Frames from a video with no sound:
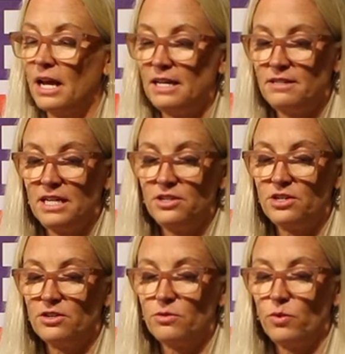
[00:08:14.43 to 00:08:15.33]
As
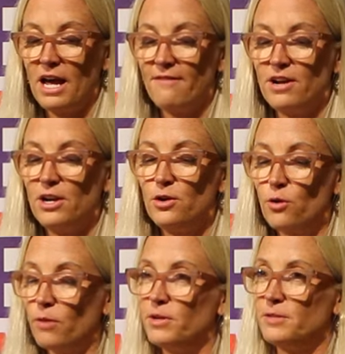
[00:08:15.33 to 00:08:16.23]
teachers, we have
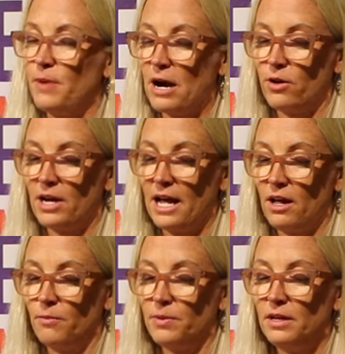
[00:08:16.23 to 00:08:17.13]
enormous power to
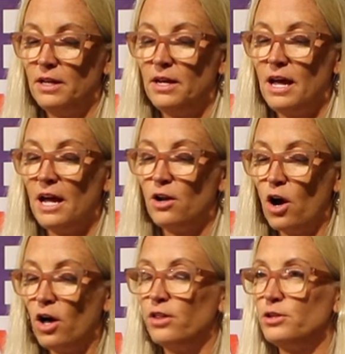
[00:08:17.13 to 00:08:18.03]
help and
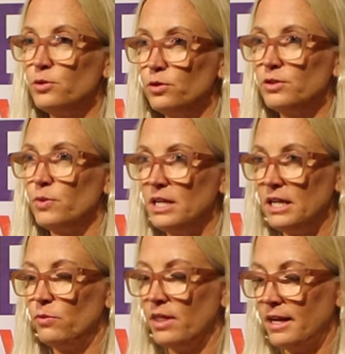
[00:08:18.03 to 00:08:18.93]
all the tools we
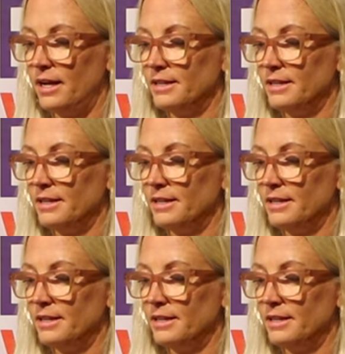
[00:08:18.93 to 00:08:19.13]
need within